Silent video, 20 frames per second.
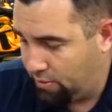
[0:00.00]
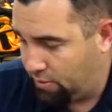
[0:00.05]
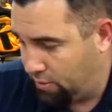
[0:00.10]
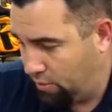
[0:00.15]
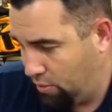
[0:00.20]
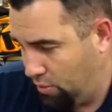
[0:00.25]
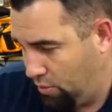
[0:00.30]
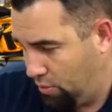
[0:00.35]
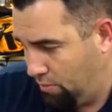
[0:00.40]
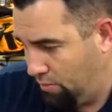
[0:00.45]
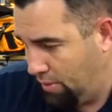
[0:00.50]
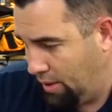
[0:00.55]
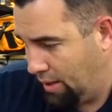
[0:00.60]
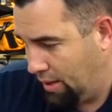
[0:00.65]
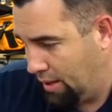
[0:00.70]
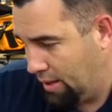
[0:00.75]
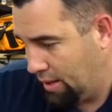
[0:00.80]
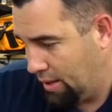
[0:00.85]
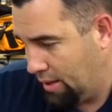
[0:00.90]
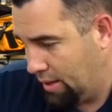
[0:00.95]

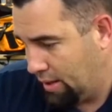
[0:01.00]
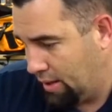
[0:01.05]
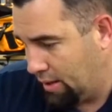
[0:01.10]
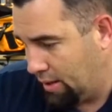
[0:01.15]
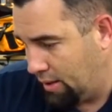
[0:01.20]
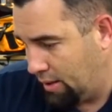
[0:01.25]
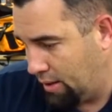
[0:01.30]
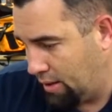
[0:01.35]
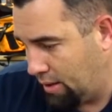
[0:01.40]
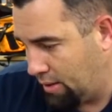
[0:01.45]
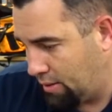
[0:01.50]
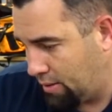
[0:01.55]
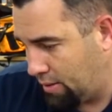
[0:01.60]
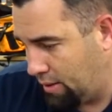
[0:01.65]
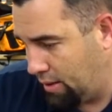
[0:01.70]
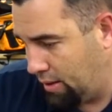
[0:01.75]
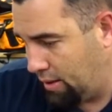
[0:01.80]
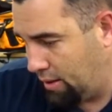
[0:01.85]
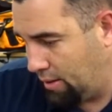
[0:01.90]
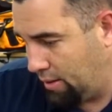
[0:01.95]
Zoom, yeah, let's
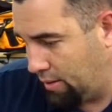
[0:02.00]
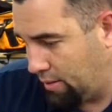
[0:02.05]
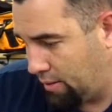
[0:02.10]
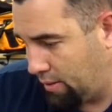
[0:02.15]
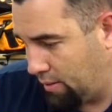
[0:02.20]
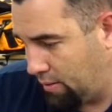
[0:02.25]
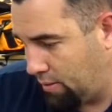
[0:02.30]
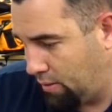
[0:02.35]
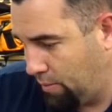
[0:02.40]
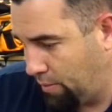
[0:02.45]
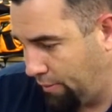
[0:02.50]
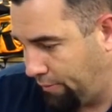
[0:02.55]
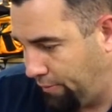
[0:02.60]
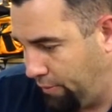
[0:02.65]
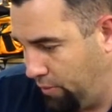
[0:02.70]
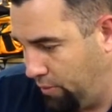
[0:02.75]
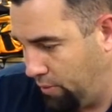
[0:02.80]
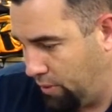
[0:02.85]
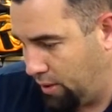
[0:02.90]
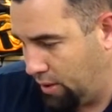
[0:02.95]
see, Super
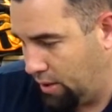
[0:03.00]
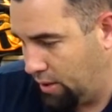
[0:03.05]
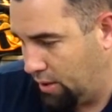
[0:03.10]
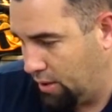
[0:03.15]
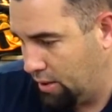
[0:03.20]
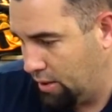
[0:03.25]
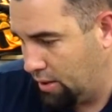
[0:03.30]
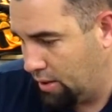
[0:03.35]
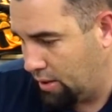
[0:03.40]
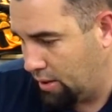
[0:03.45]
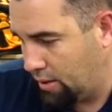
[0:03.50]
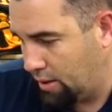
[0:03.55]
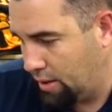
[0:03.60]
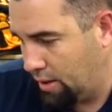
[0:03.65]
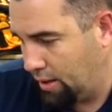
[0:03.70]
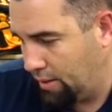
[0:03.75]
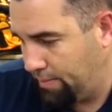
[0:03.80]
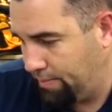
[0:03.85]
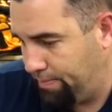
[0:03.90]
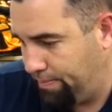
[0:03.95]
Fluke, all
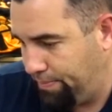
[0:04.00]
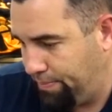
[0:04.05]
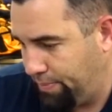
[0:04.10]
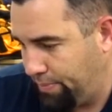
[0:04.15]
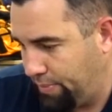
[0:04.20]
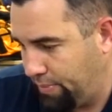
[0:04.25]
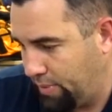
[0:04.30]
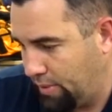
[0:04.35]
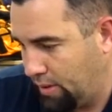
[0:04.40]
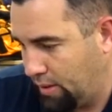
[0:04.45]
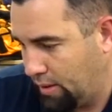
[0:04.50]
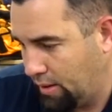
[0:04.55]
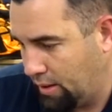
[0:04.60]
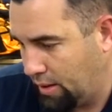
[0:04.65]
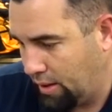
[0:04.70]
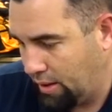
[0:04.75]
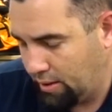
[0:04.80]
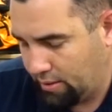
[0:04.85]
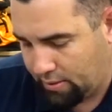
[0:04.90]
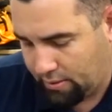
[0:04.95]
right.
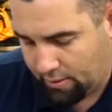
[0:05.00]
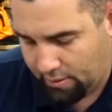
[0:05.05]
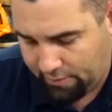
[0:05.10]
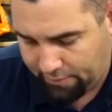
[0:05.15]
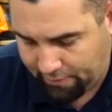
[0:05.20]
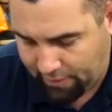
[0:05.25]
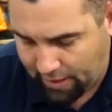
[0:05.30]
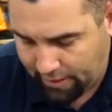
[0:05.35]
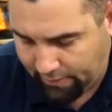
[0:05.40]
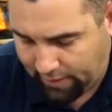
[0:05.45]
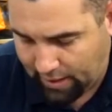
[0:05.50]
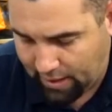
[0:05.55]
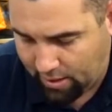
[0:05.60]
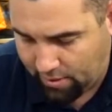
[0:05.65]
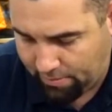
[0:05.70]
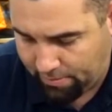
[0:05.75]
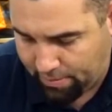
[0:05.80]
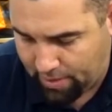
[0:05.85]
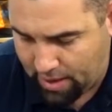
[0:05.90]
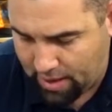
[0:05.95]
And it's a
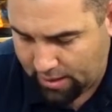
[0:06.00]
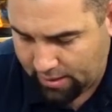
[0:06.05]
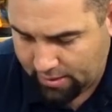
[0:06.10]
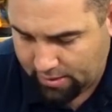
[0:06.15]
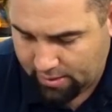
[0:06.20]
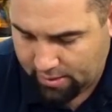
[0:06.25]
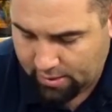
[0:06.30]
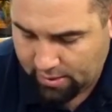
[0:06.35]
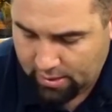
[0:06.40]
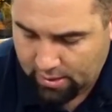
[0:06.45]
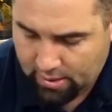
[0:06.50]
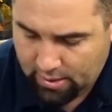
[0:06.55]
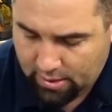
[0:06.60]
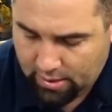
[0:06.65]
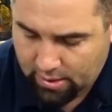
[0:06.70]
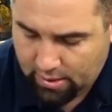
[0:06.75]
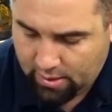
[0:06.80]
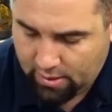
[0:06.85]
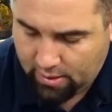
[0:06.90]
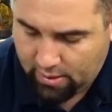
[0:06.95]
5-count box.
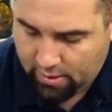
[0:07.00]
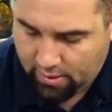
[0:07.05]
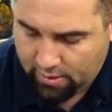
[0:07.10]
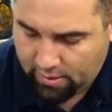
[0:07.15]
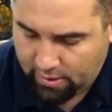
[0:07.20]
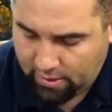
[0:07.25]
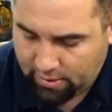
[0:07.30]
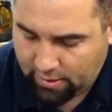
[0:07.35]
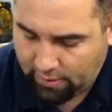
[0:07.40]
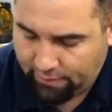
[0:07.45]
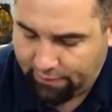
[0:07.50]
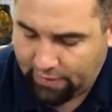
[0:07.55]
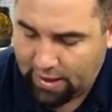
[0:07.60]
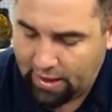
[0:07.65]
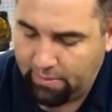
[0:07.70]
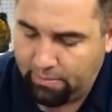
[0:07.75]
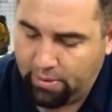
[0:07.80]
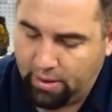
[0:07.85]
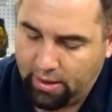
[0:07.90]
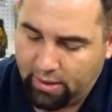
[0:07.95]
They say
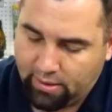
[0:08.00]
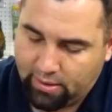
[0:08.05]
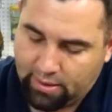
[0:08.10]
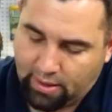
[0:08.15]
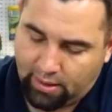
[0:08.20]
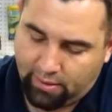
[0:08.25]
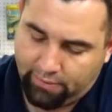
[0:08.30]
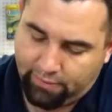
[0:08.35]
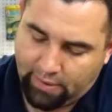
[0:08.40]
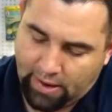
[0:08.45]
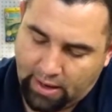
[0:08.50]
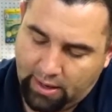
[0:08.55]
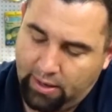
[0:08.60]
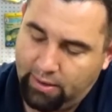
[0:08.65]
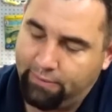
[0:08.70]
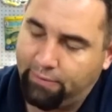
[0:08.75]
$5, I could find